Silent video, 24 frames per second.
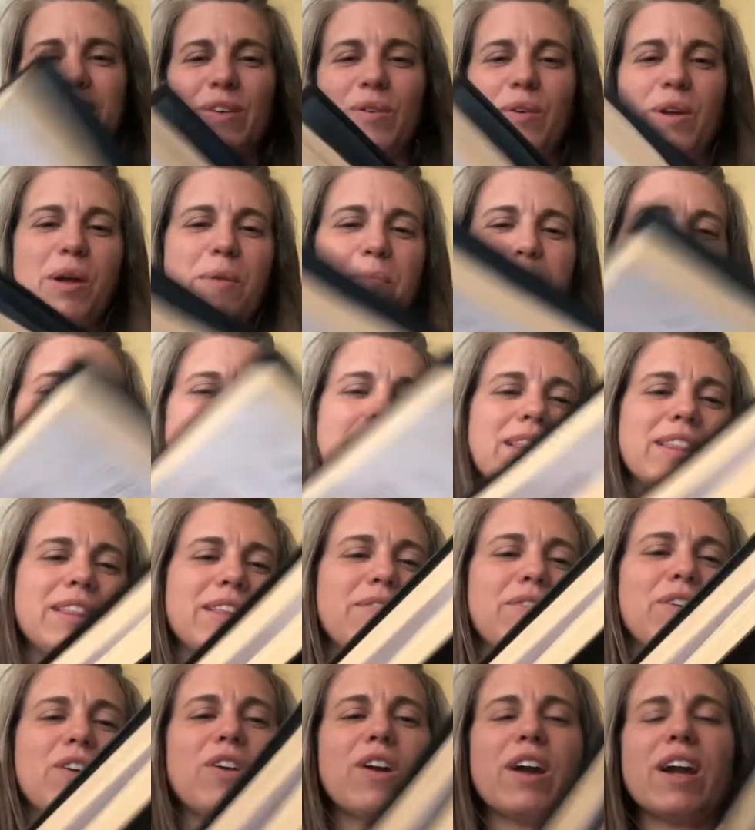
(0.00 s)
We are back in
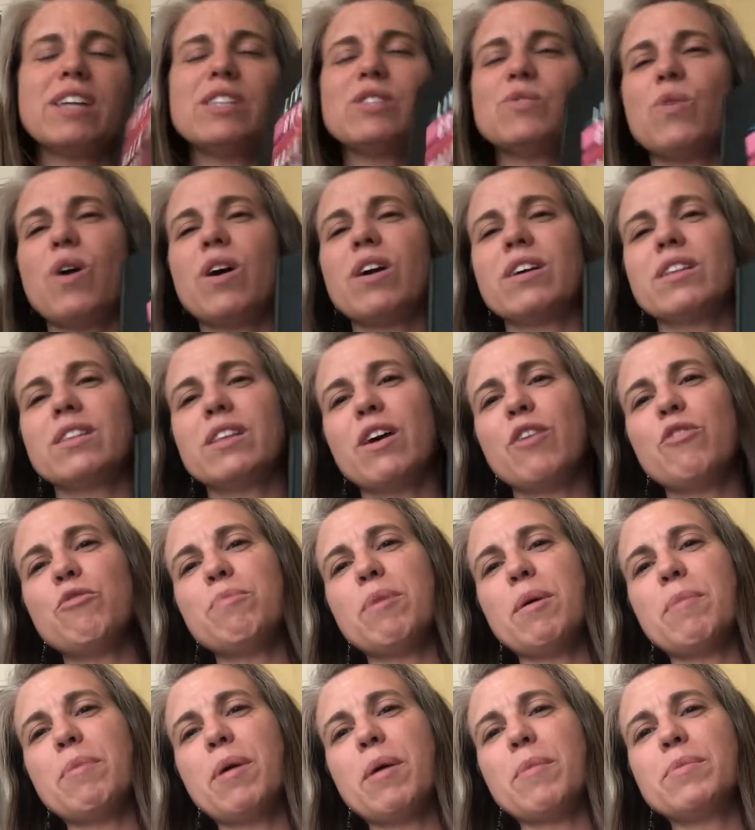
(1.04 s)
Living Grace, Walk in Love
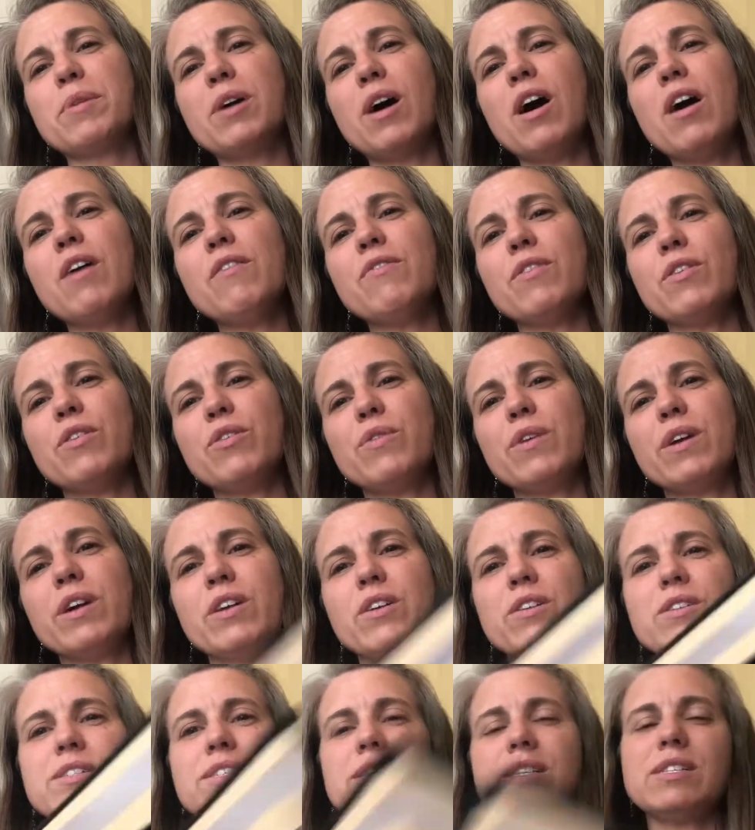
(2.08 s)
by Bob Goff, a
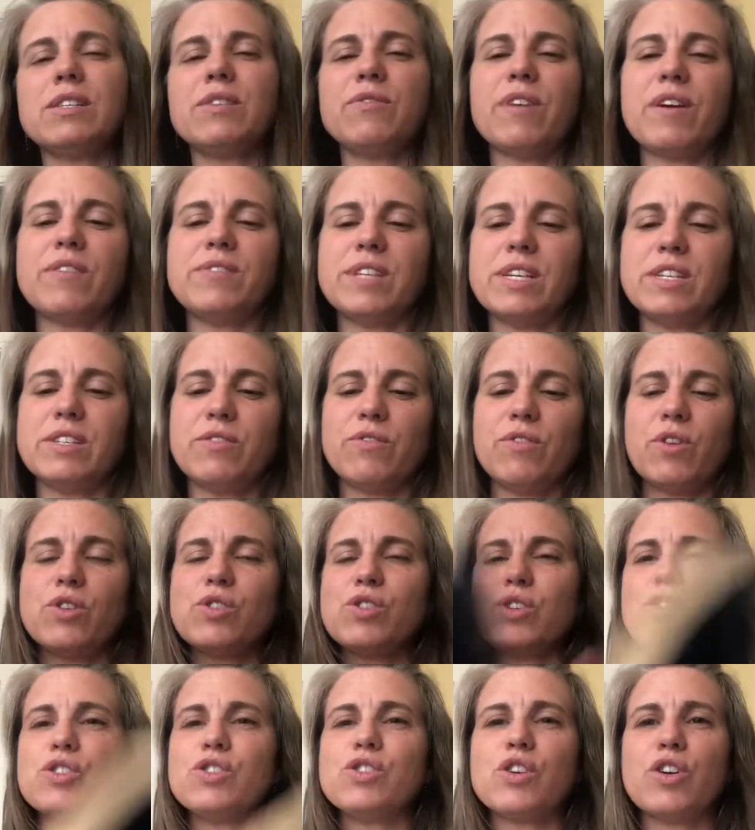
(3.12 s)
365-day
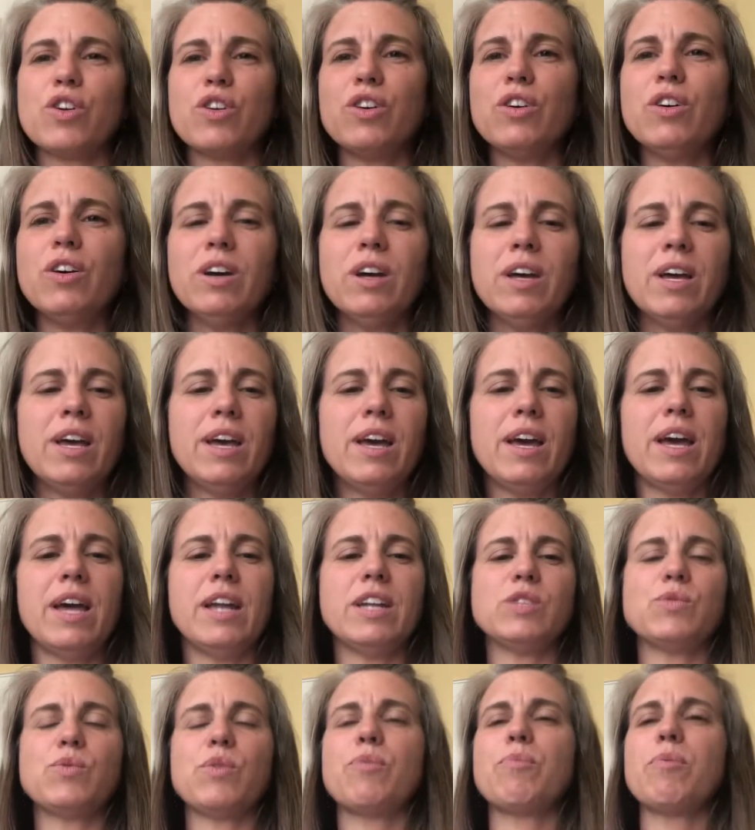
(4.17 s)
devotion journal, and
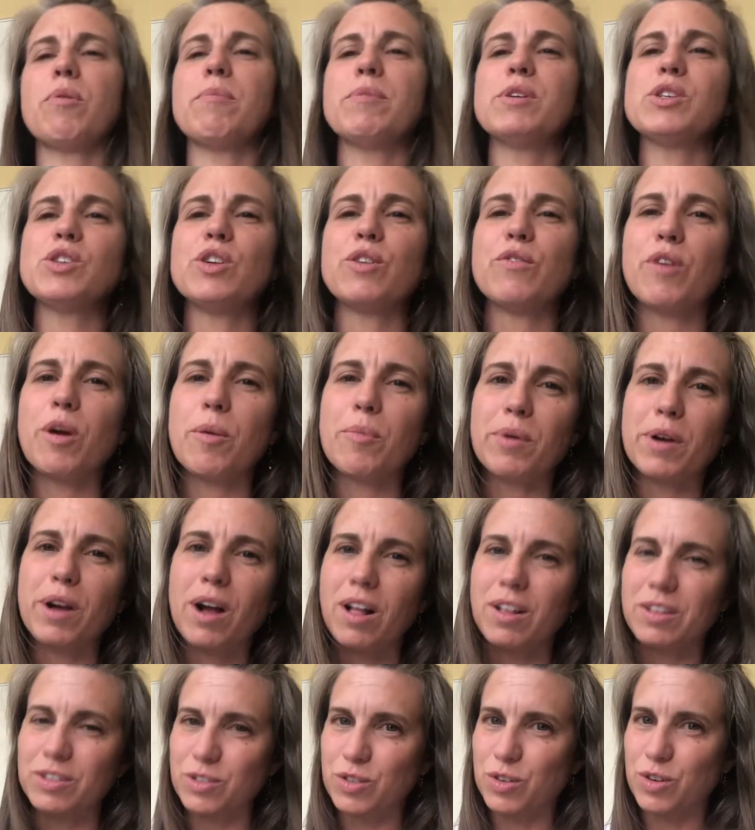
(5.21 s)
it's with permission of
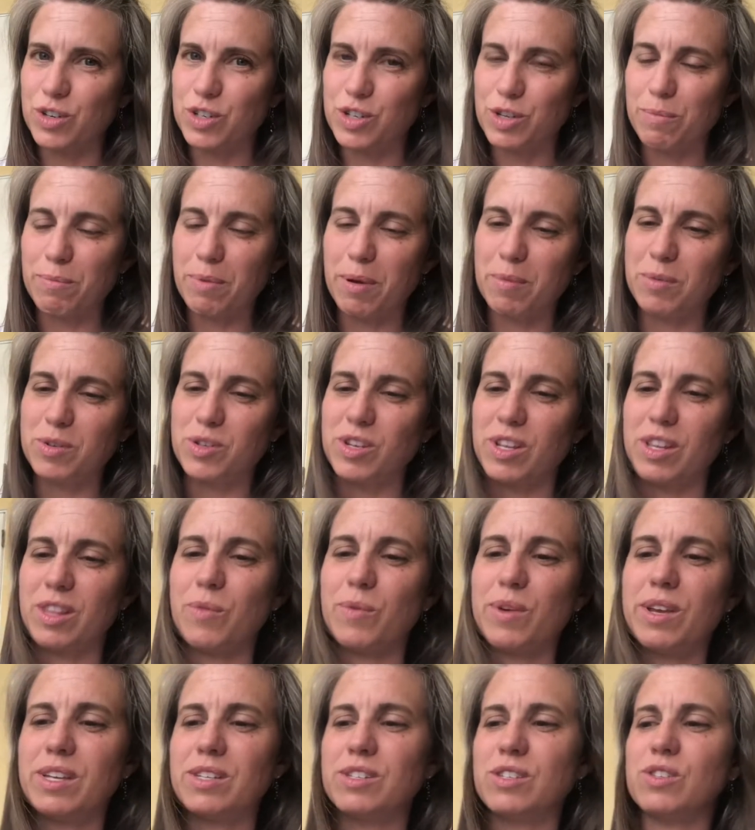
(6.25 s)
HarperCollins Christian Publishing that
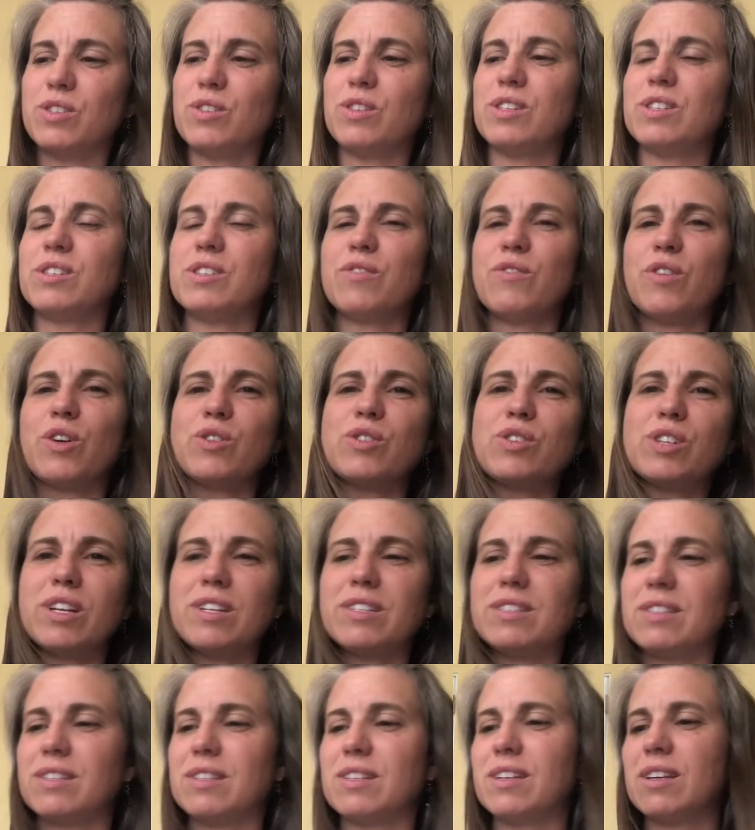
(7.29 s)
we get to do these
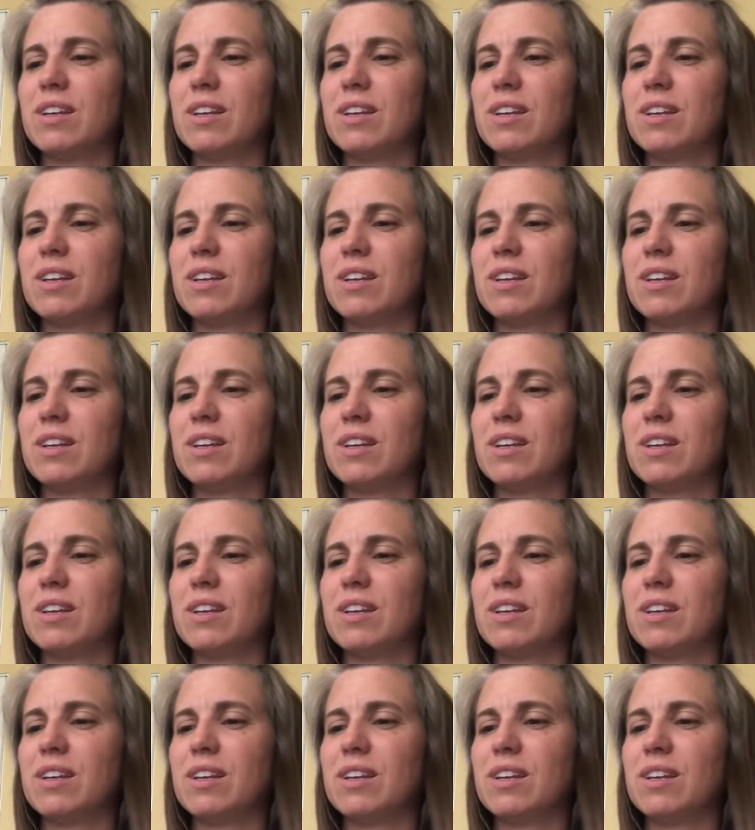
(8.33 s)
devotions.